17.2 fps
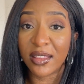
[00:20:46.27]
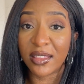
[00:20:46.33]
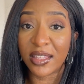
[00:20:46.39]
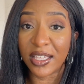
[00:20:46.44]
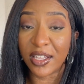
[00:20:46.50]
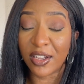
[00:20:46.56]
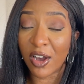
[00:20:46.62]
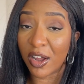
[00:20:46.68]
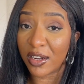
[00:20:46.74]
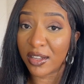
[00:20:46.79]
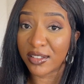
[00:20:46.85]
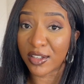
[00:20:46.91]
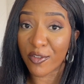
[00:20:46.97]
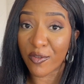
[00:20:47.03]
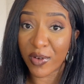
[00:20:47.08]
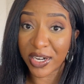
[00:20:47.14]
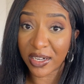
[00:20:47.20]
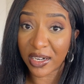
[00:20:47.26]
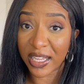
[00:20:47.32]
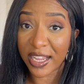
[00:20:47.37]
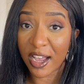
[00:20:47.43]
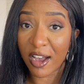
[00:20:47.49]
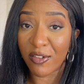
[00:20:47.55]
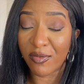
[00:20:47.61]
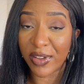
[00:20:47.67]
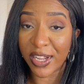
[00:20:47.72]
the colors readily
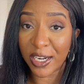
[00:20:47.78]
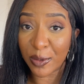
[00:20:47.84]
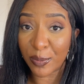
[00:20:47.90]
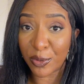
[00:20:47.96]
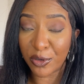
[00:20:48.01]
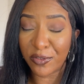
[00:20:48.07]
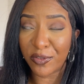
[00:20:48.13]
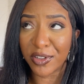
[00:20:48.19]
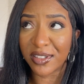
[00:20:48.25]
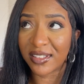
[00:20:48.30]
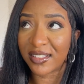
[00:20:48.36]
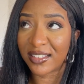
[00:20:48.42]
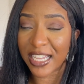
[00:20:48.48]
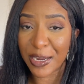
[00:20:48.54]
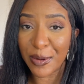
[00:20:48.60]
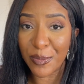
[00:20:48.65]
available for the same